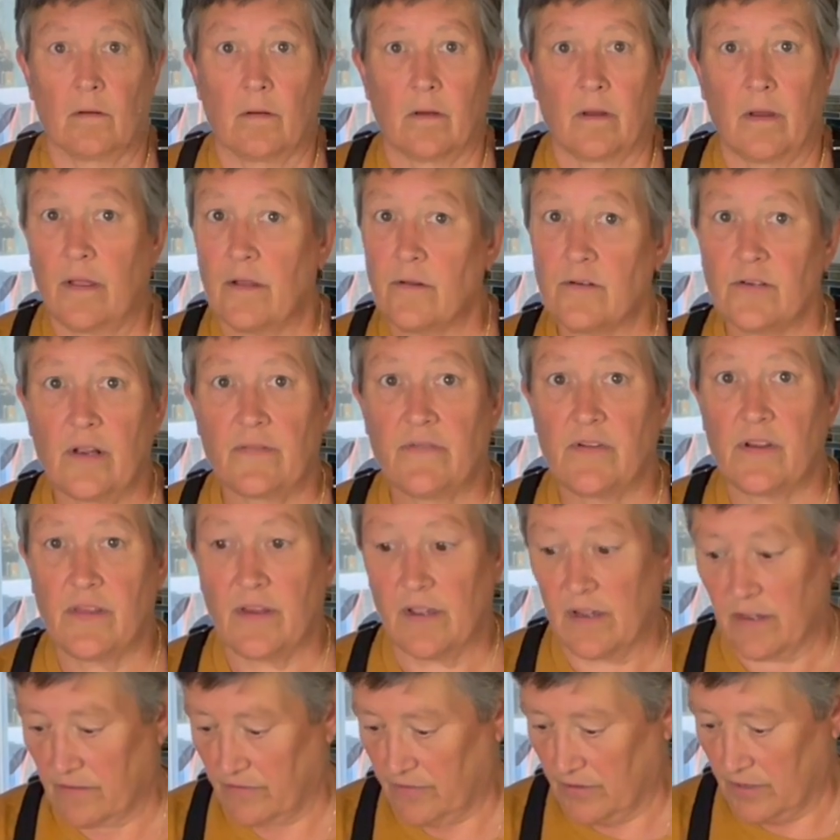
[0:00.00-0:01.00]
Here's
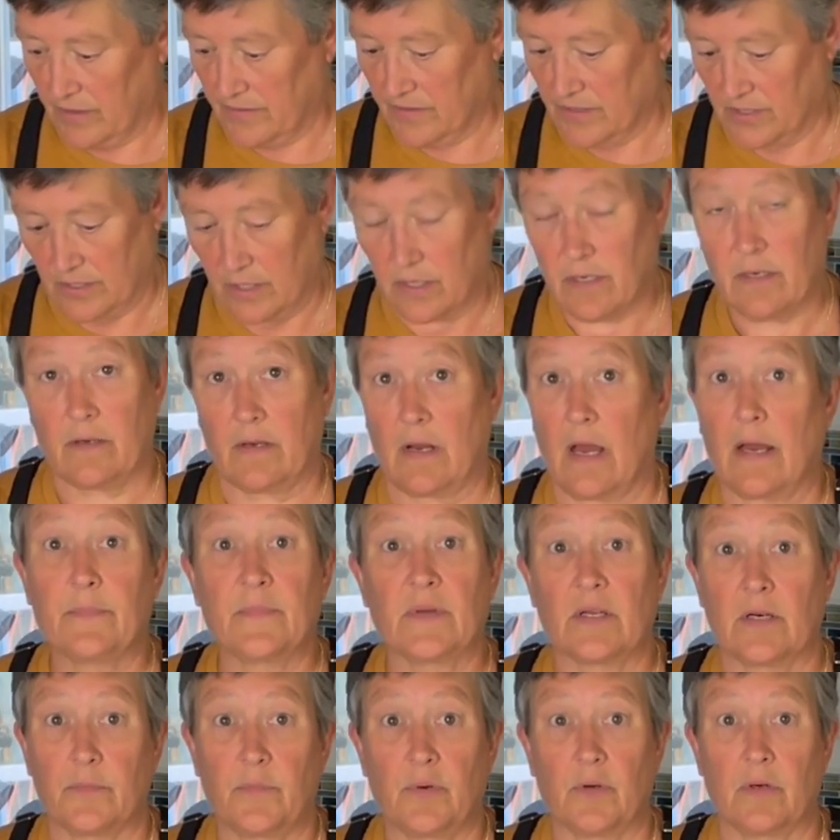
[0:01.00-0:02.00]
everything in front of us that I'm
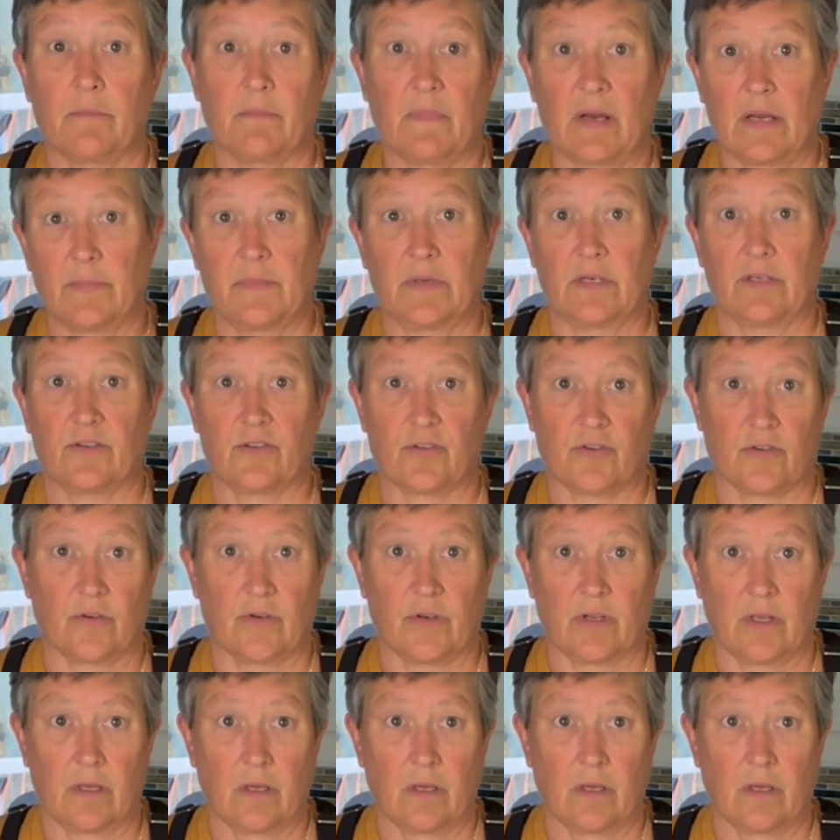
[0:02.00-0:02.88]
going to put in my minestrone.